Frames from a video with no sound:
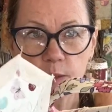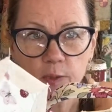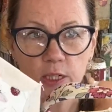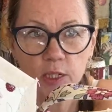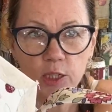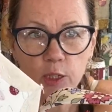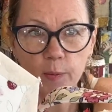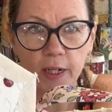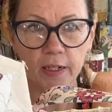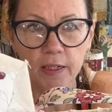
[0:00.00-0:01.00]
stitch the
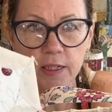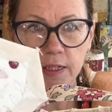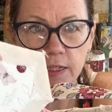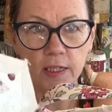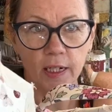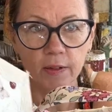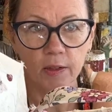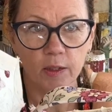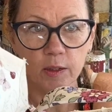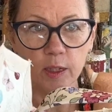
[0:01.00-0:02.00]
back
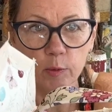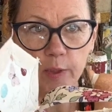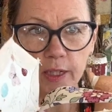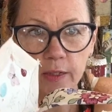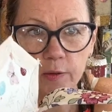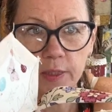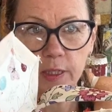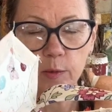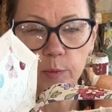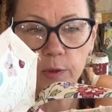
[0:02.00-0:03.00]
together. That'll make a little
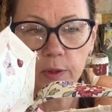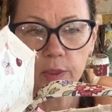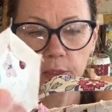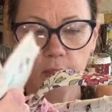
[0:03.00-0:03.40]
needle book.